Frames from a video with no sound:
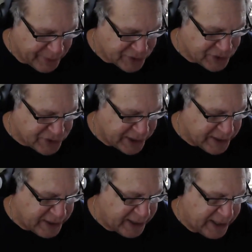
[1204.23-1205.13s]
business
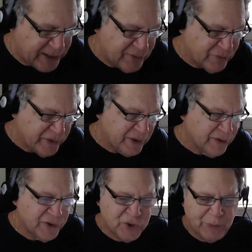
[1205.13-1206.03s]
entity, and we
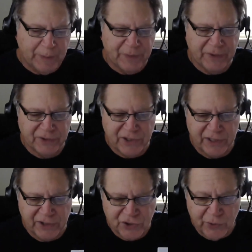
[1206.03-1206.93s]
urge people to
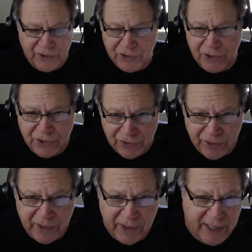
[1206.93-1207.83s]
send us questions
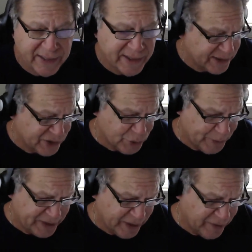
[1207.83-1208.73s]
or contact us
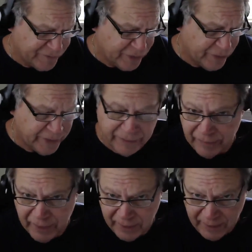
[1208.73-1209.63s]
by telephone.
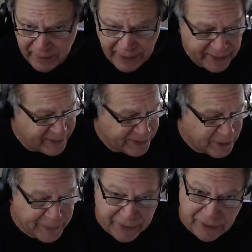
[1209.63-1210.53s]
And how do they
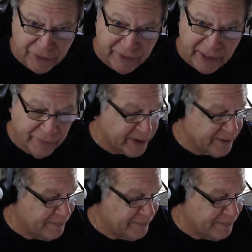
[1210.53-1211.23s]
typically do that, Rick?